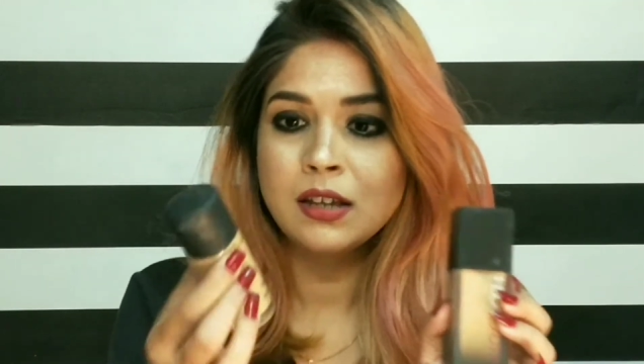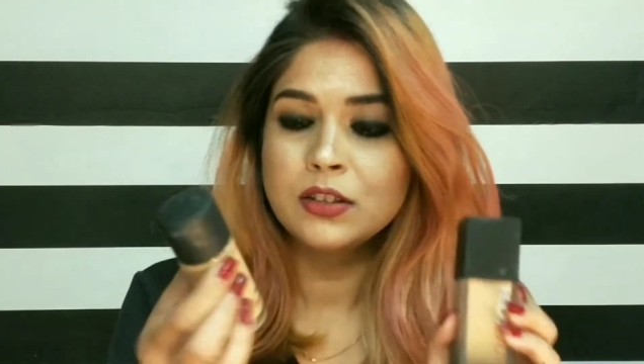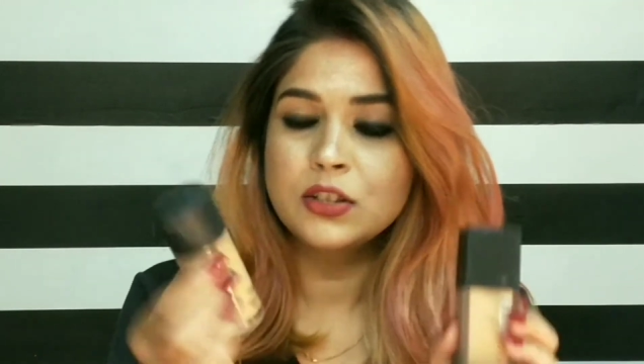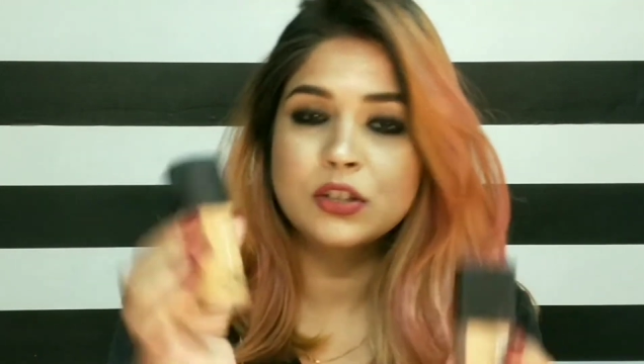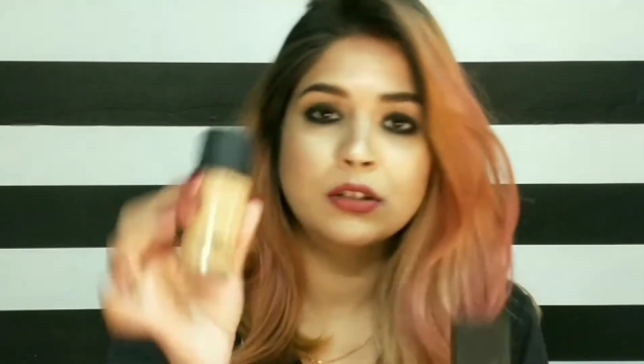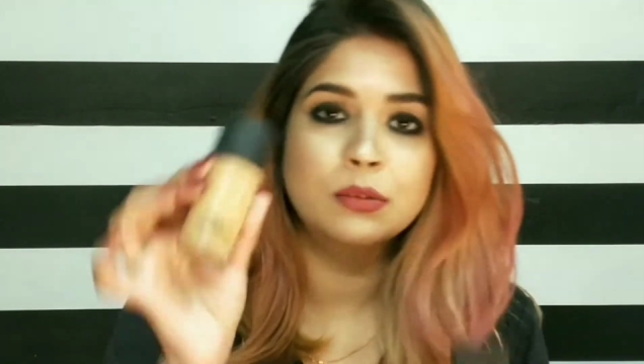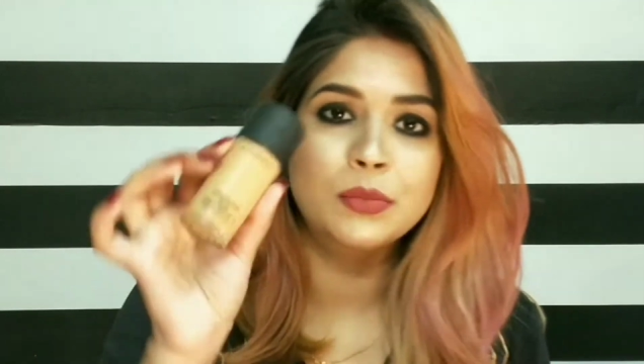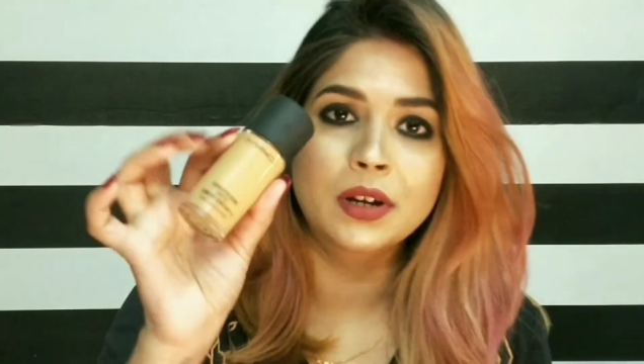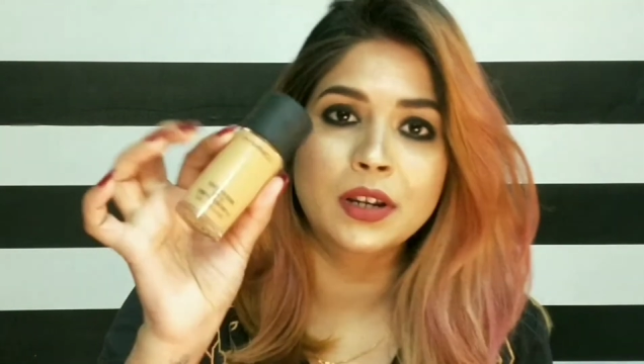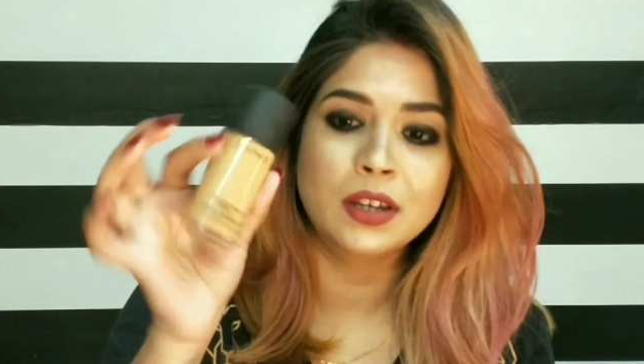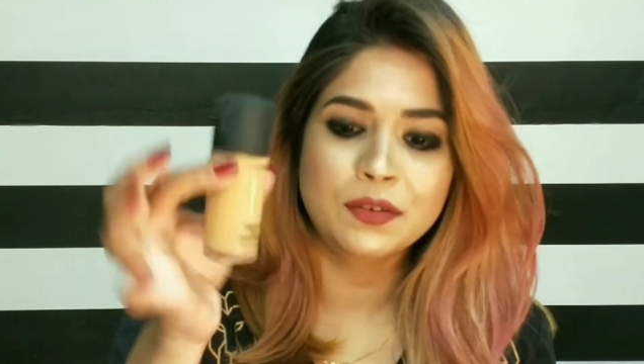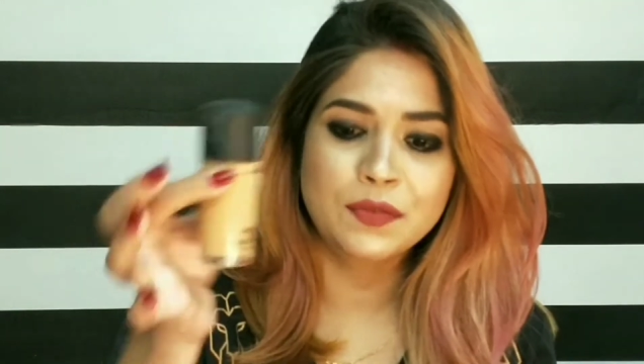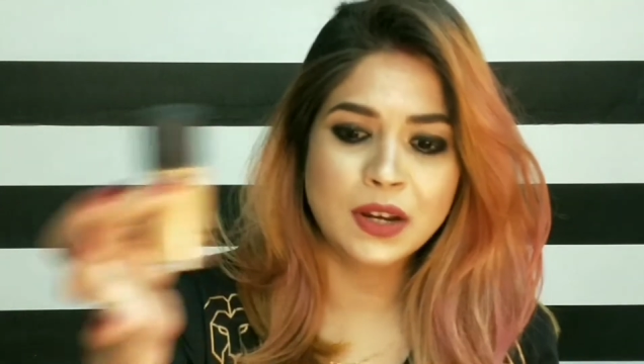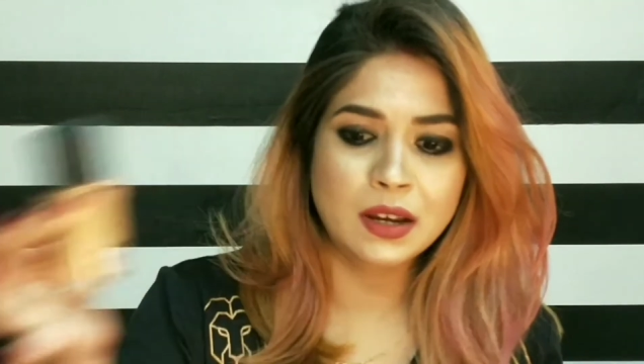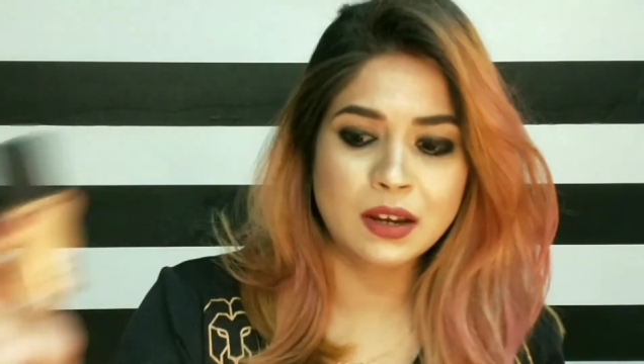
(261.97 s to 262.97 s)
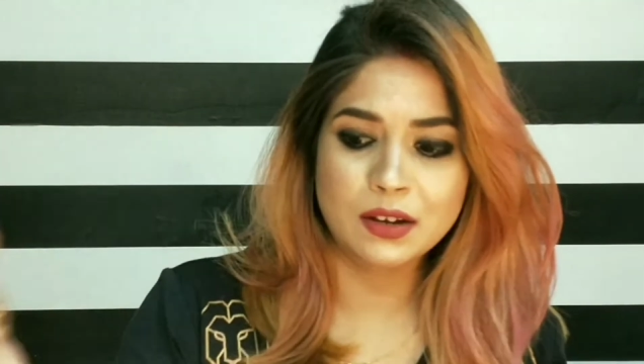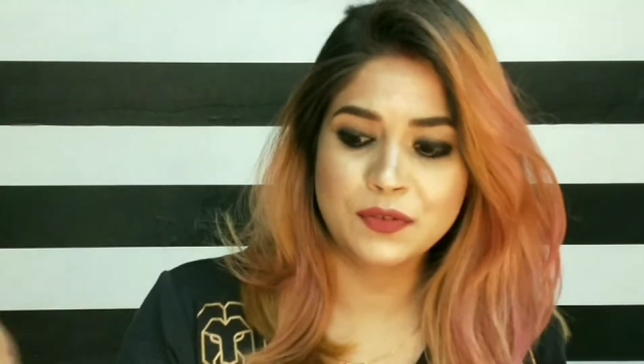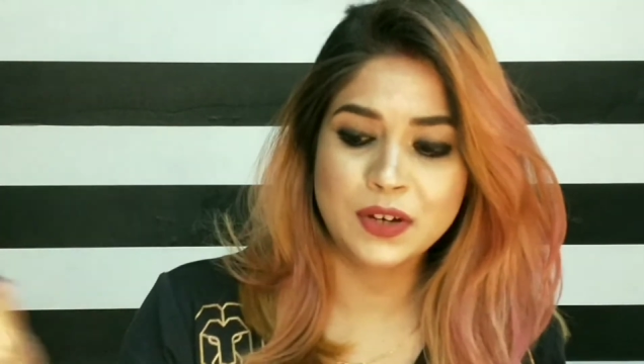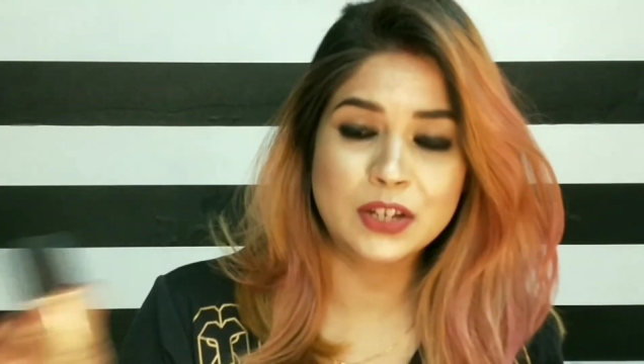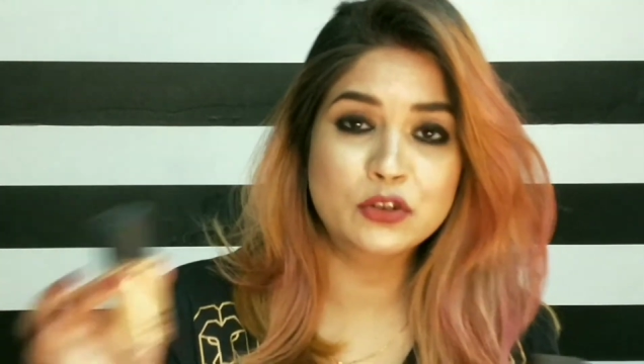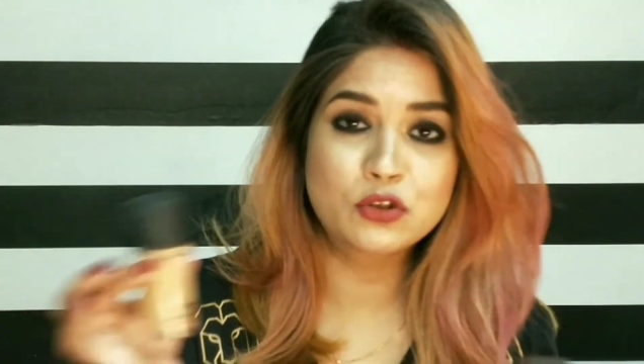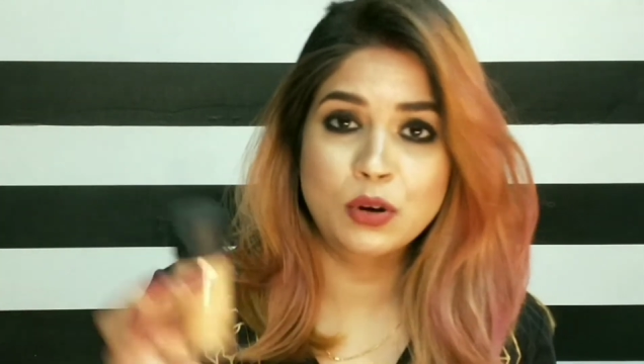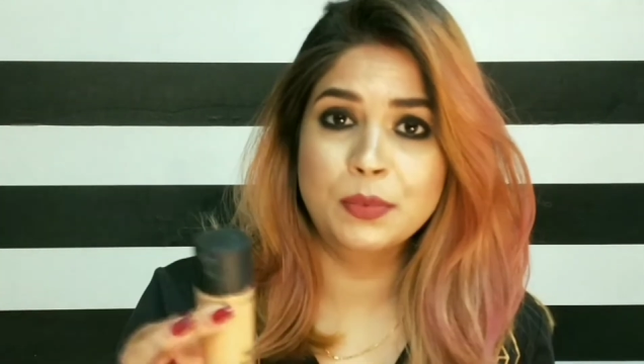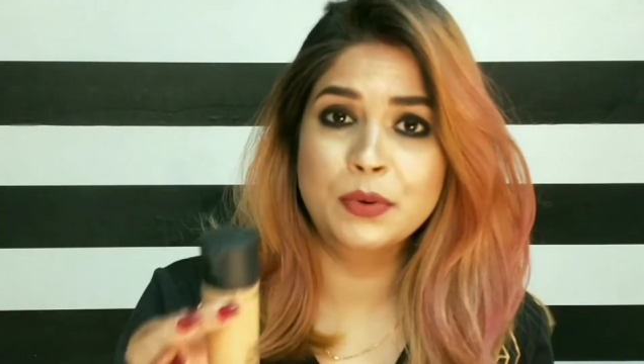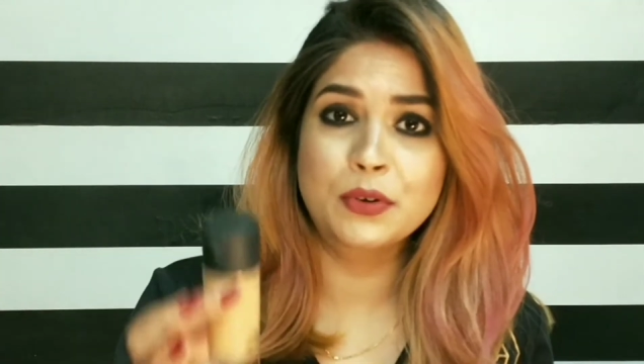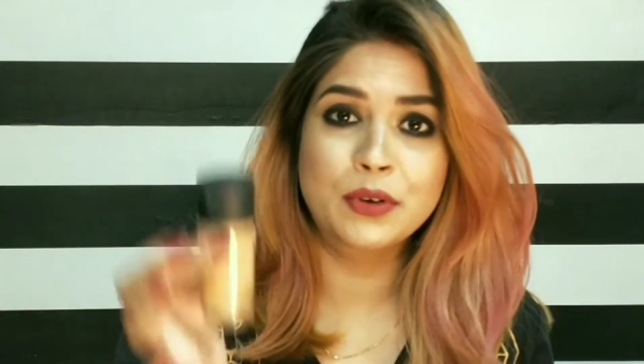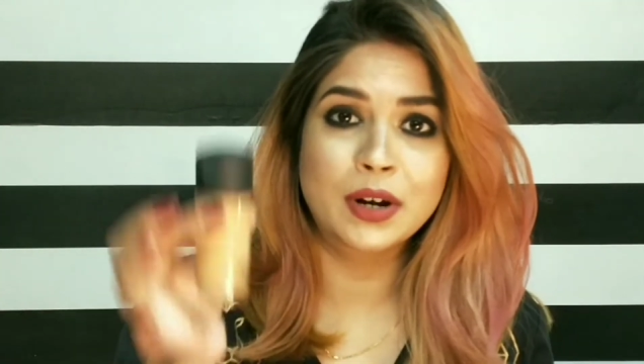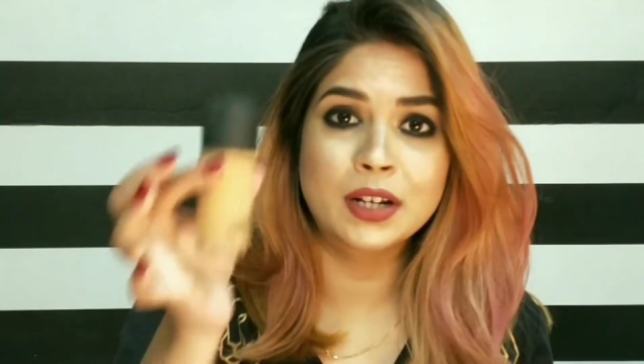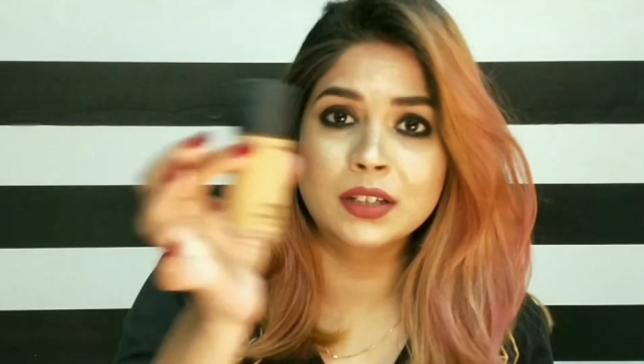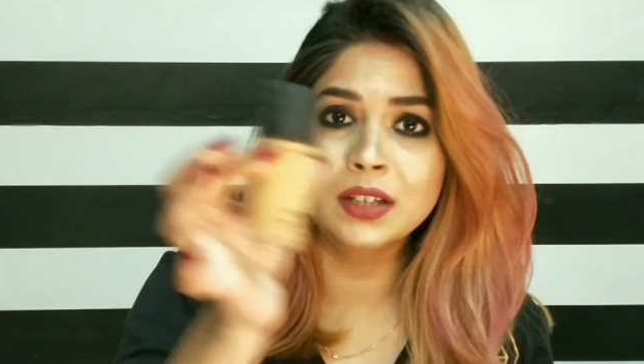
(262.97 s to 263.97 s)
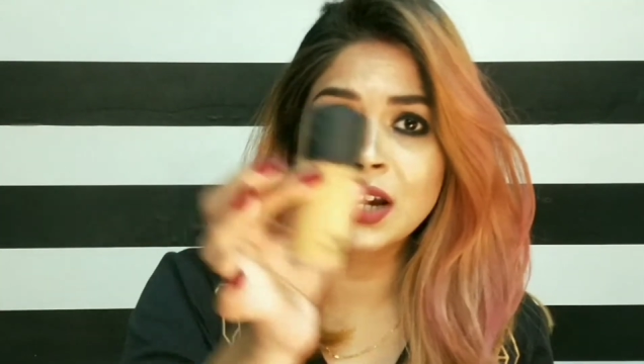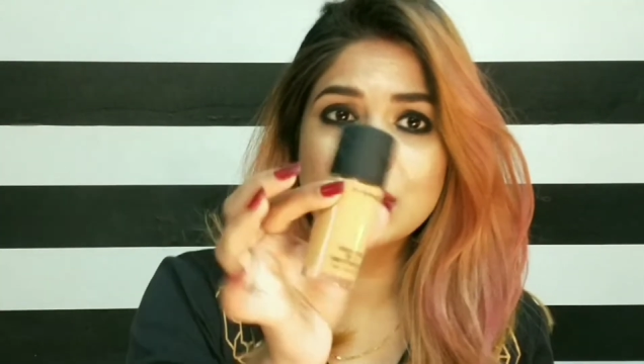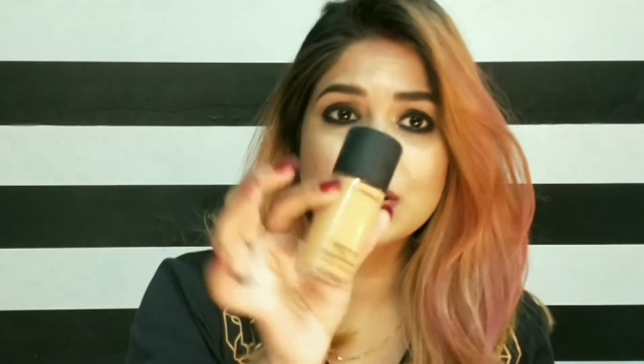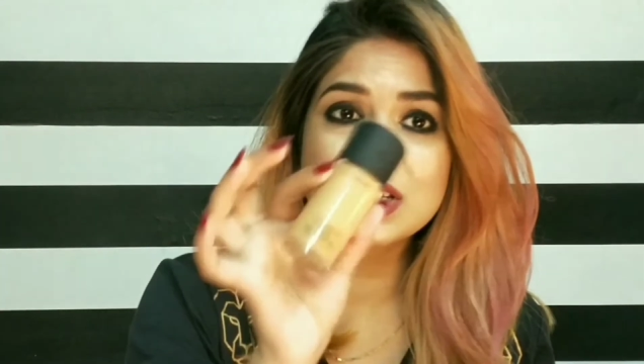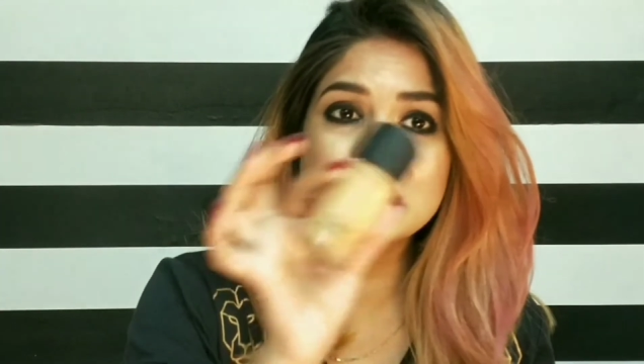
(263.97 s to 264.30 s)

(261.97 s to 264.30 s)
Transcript: It's gonna break. If I drop it right now,